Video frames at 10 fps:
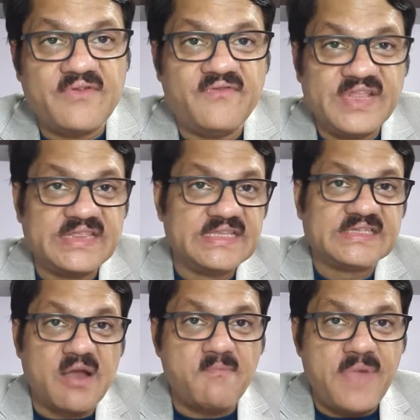With these
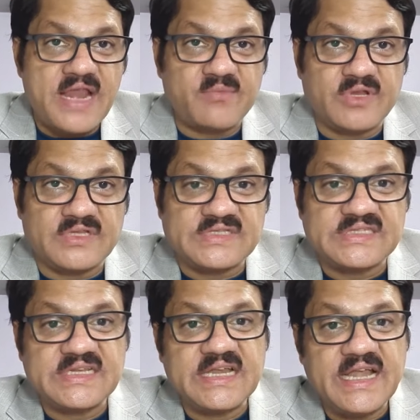comparables,
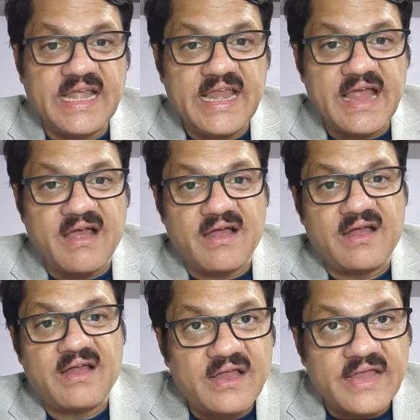
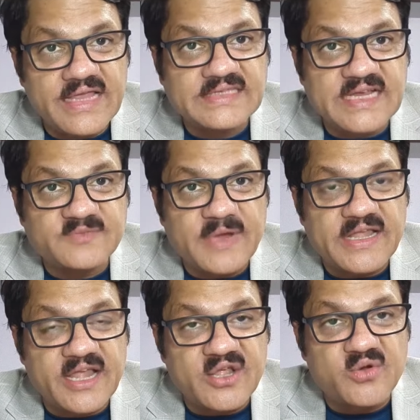India is
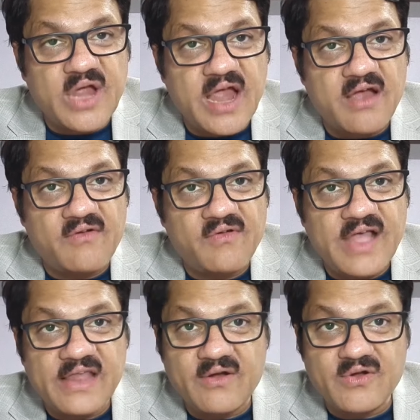expected to have
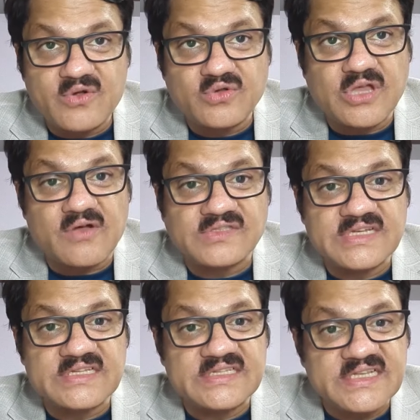around
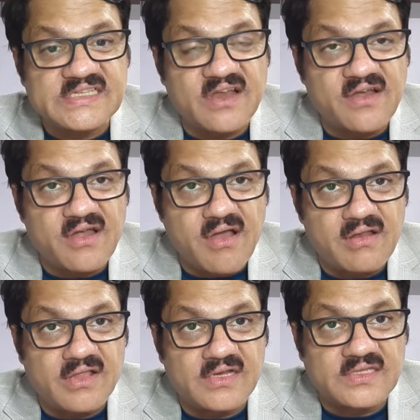
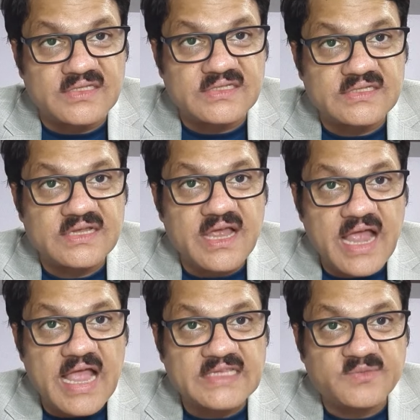$2,600
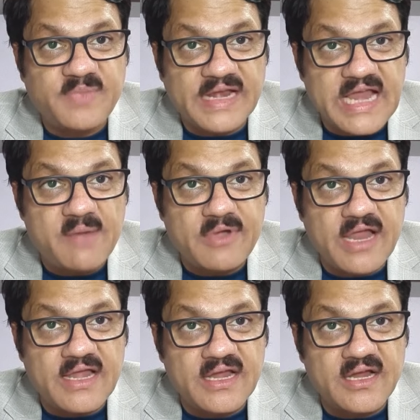as per capita
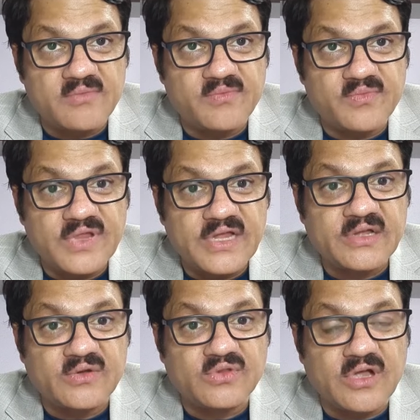income
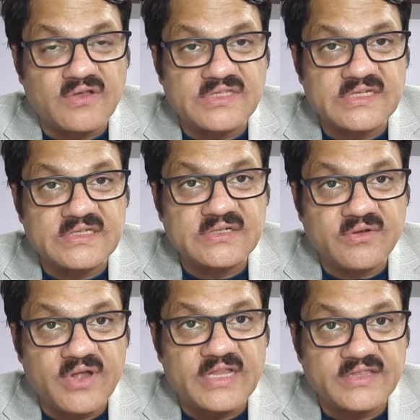in
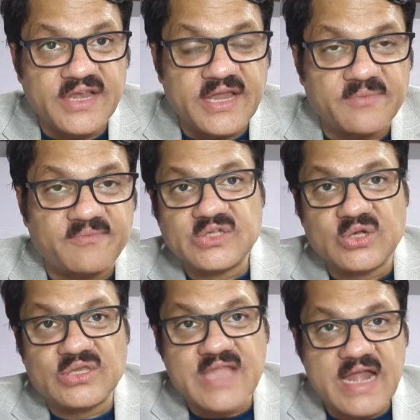2023.
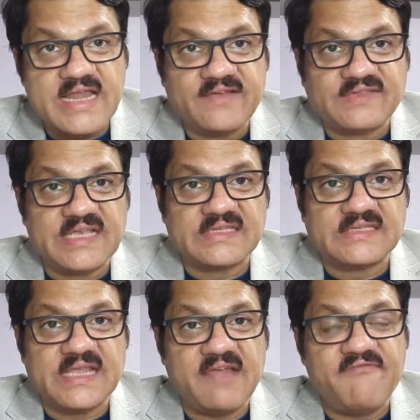So that gives
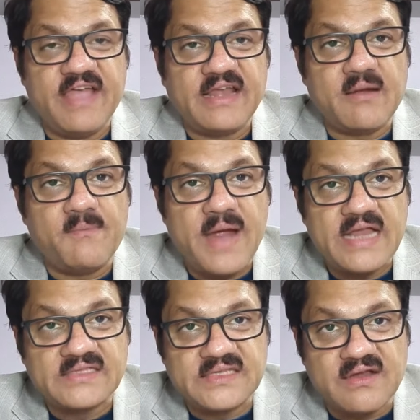us a fair
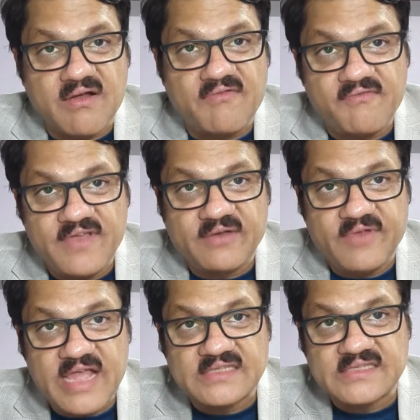comparison of where we are